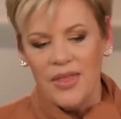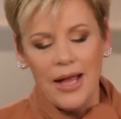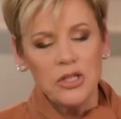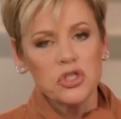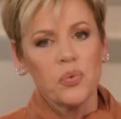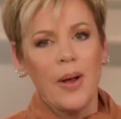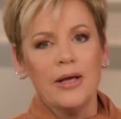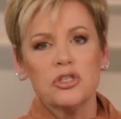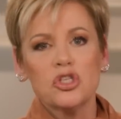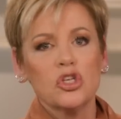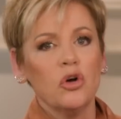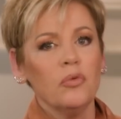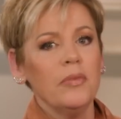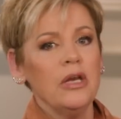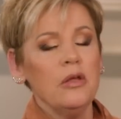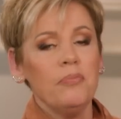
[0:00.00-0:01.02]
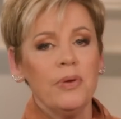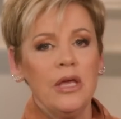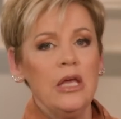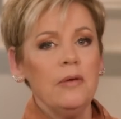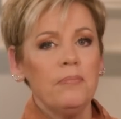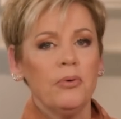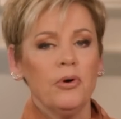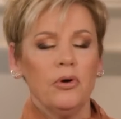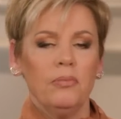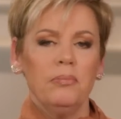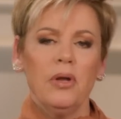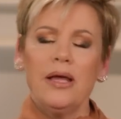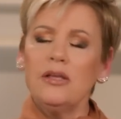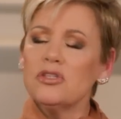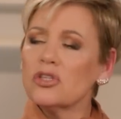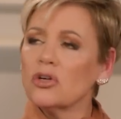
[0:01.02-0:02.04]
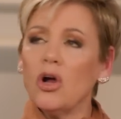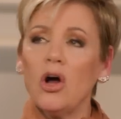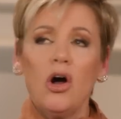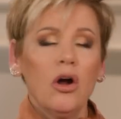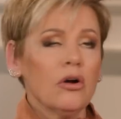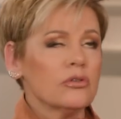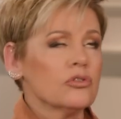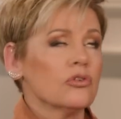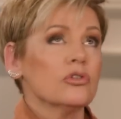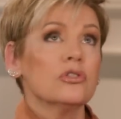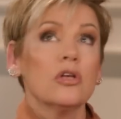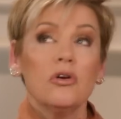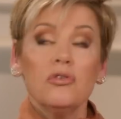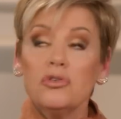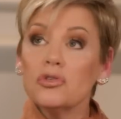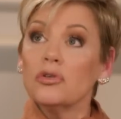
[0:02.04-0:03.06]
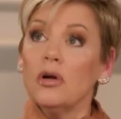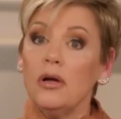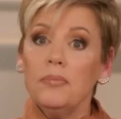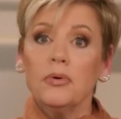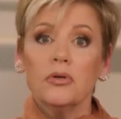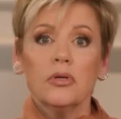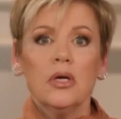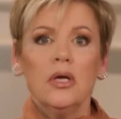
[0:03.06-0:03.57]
That's why so many people, bless their hearts, are so troubled,